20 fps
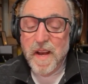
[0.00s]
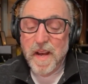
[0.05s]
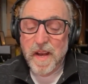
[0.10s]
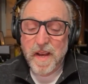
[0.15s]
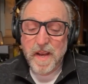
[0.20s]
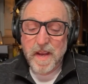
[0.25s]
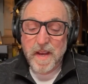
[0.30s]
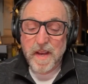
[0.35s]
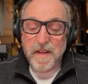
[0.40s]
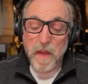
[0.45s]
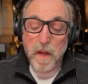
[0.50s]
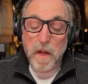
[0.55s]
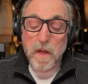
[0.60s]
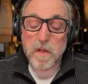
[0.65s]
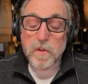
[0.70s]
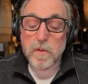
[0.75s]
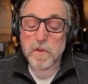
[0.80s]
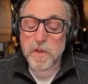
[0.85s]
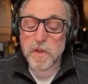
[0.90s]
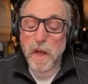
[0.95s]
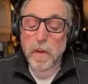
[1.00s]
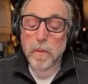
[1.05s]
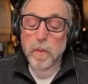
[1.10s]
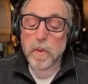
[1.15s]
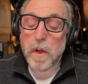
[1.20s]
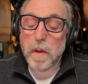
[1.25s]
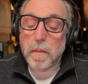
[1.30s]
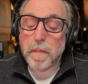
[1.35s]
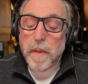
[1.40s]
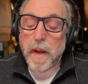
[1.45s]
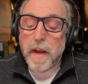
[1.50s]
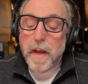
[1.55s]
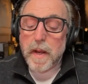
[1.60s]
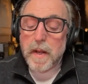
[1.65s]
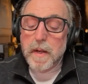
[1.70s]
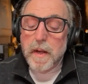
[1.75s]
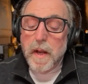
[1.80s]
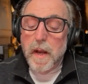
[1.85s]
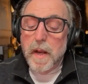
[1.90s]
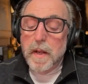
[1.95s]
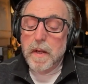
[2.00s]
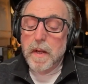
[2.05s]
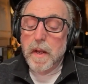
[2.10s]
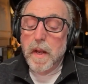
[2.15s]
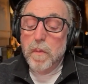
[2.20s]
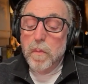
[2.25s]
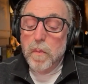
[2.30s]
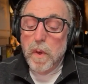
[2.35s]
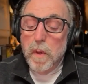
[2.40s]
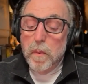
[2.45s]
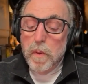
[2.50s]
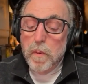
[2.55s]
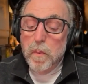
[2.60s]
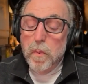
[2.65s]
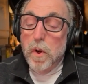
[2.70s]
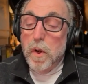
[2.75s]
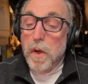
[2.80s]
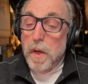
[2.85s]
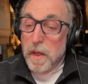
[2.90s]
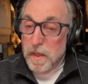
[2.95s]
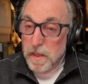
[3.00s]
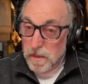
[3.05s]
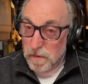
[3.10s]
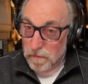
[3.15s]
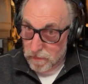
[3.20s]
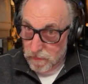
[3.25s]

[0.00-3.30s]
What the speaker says: And so Jake would come by at night, and we would work, and